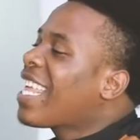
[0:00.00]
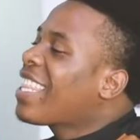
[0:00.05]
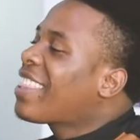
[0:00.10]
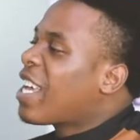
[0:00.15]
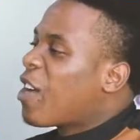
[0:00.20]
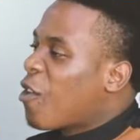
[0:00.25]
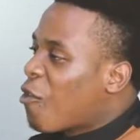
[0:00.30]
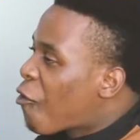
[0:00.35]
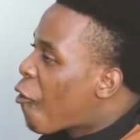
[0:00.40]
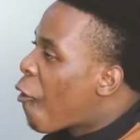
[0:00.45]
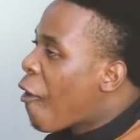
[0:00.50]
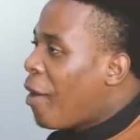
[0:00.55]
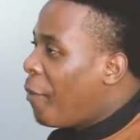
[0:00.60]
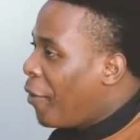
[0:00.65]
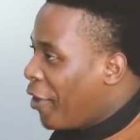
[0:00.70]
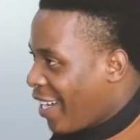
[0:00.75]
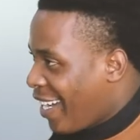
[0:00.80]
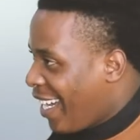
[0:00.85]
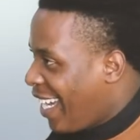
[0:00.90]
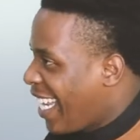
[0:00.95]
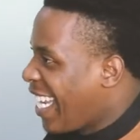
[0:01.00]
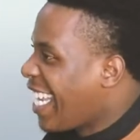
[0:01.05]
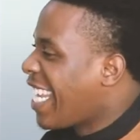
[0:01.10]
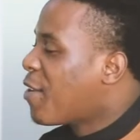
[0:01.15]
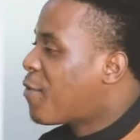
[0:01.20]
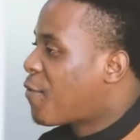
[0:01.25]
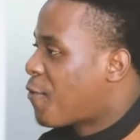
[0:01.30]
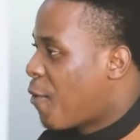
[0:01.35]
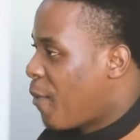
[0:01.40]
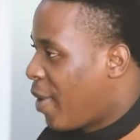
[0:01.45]
nothing wrong about
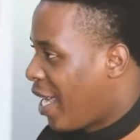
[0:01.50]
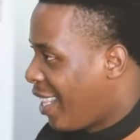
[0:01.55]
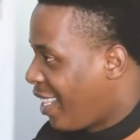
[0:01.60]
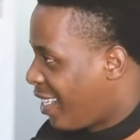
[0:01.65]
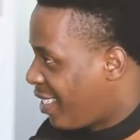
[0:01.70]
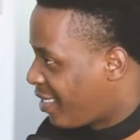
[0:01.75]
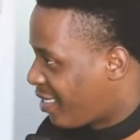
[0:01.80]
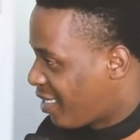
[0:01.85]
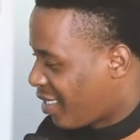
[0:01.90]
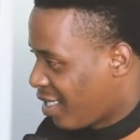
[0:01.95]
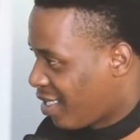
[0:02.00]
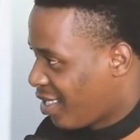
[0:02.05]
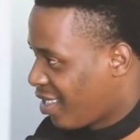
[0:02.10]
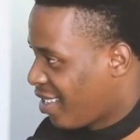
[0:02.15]
learning from others.